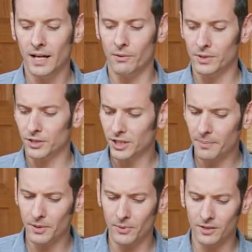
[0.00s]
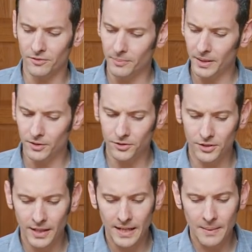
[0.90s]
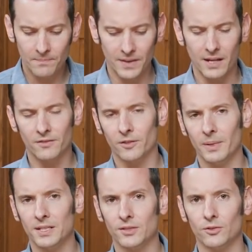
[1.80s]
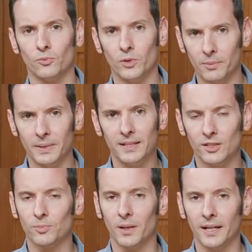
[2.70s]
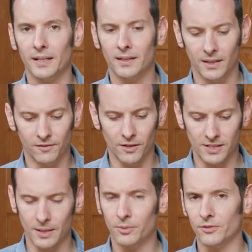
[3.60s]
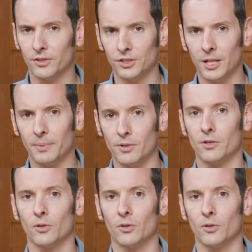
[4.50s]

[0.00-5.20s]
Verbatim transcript: And when you're shopping around for barrels, that information will be displayed. For example, if you're shopping on